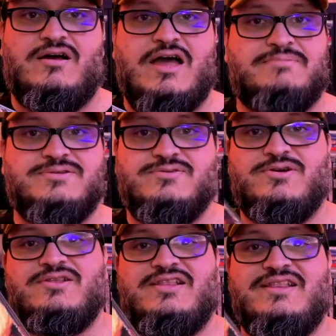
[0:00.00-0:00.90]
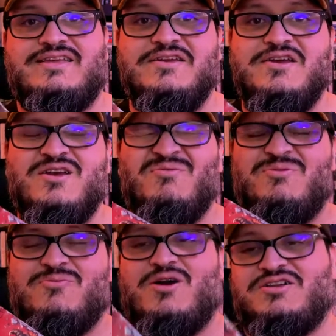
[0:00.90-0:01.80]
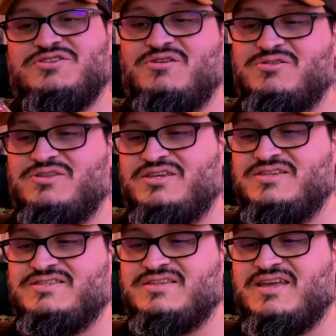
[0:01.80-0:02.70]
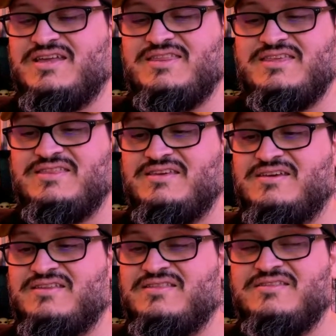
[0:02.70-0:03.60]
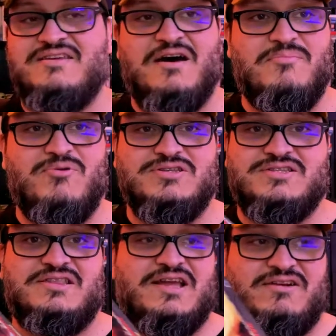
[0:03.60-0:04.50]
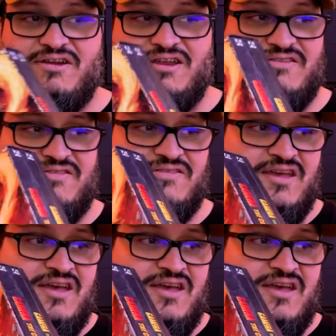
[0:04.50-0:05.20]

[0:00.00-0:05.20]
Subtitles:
absolutely would watch all of these. The dub was hilarious,